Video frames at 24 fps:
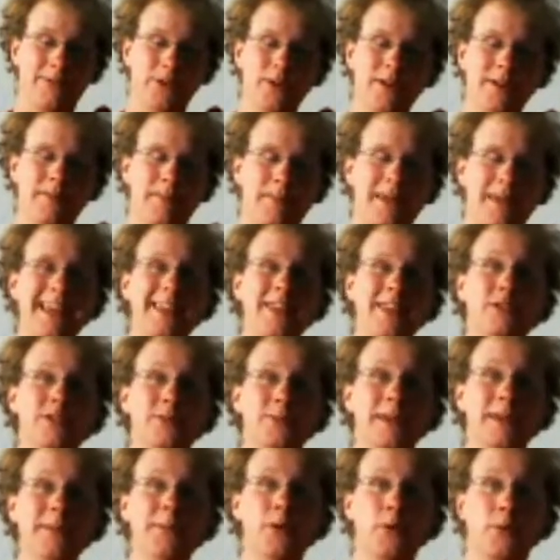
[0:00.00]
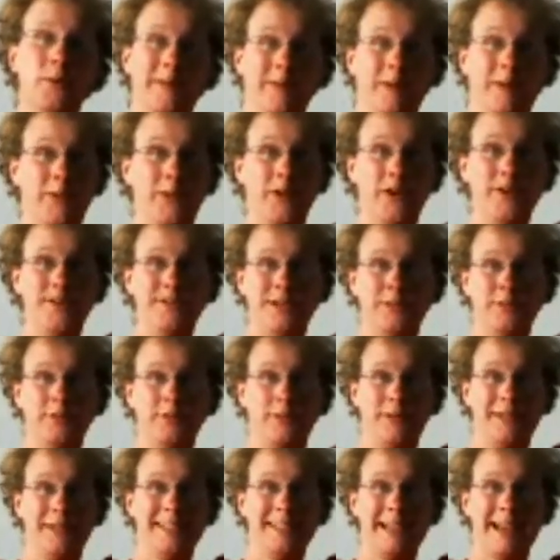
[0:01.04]
You could be those people we refer to
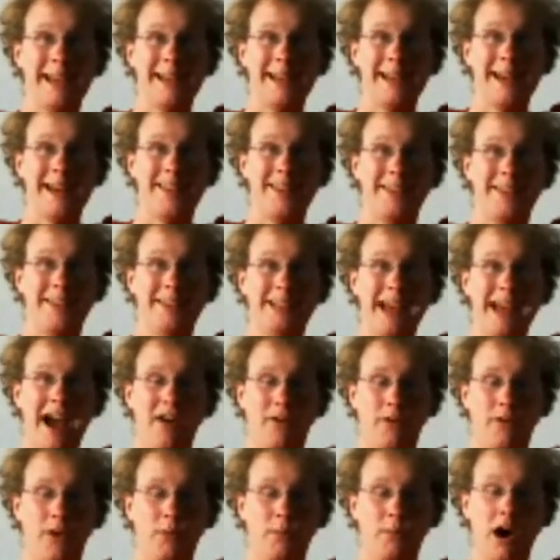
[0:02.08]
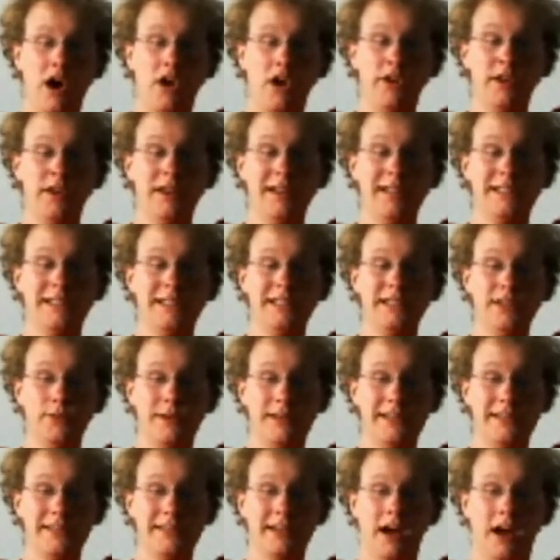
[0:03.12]
when we say the chat room. All you need to do
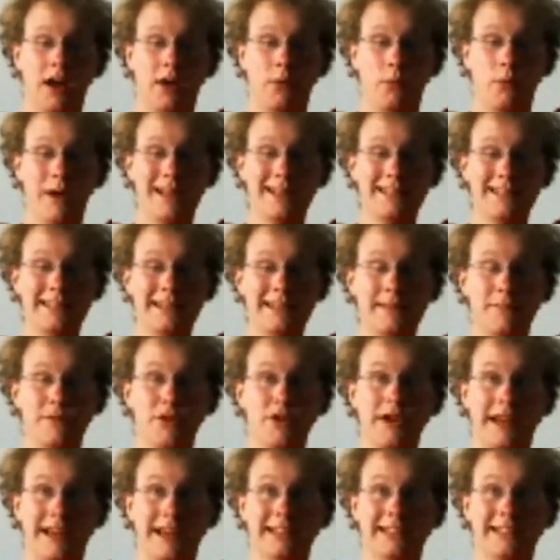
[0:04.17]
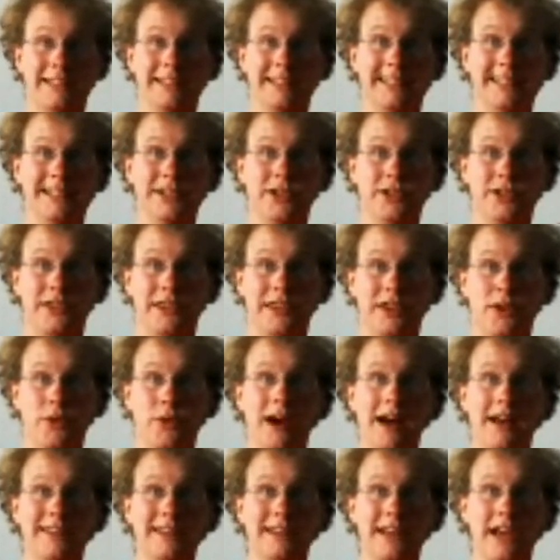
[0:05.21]
is on Wednesday mornings, at least here in the
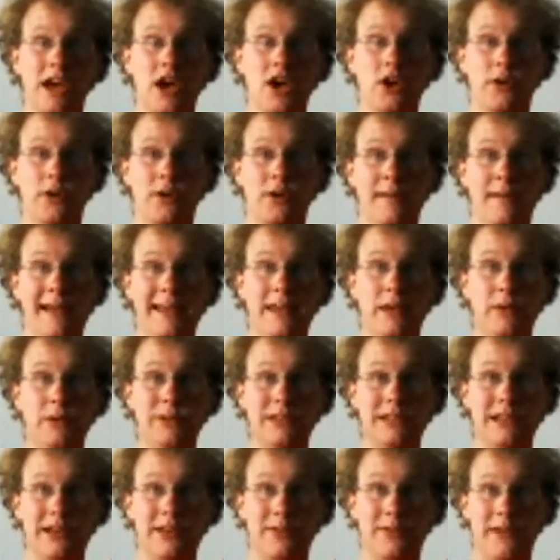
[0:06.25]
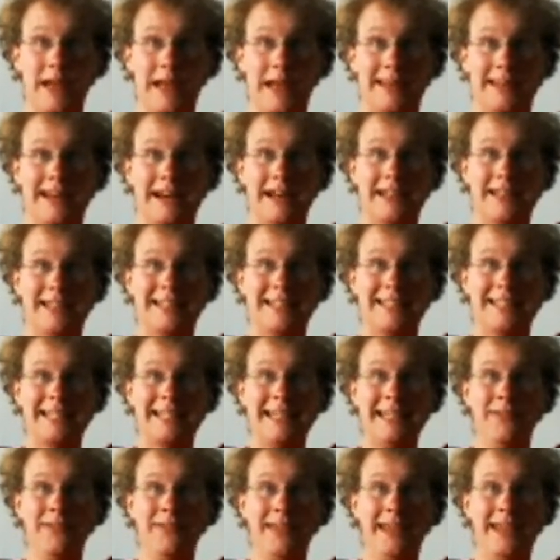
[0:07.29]
U.S., go to
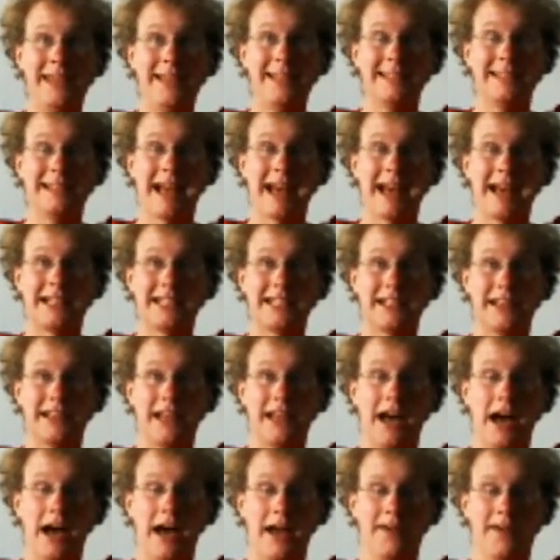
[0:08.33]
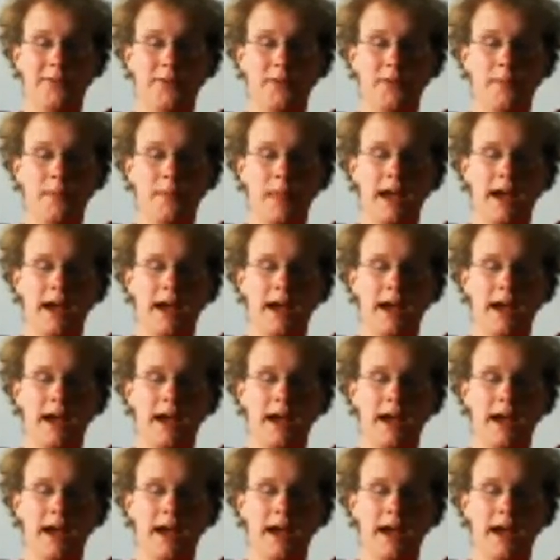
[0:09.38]
makeuseof.tv slash live.